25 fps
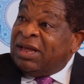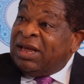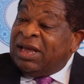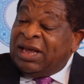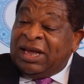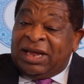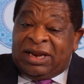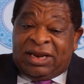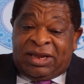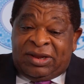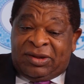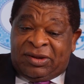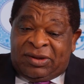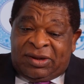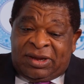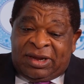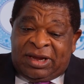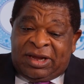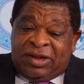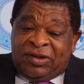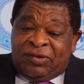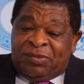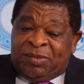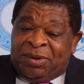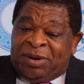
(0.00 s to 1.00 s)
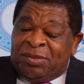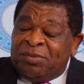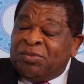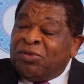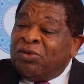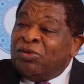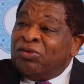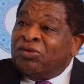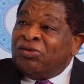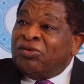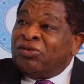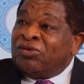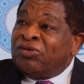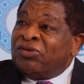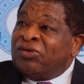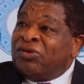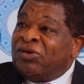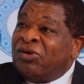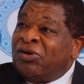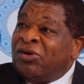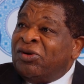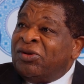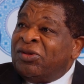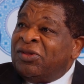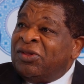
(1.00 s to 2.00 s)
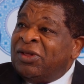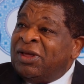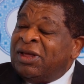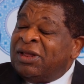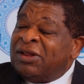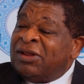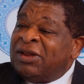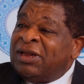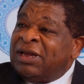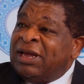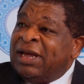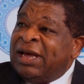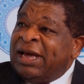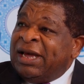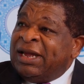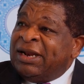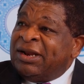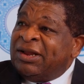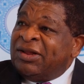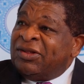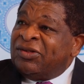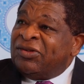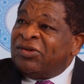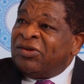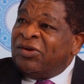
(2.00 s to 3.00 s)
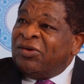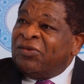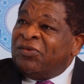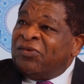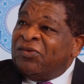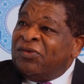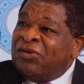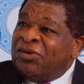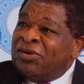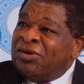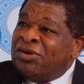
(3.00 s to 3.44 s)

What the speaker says: and it has been produced under the guidance of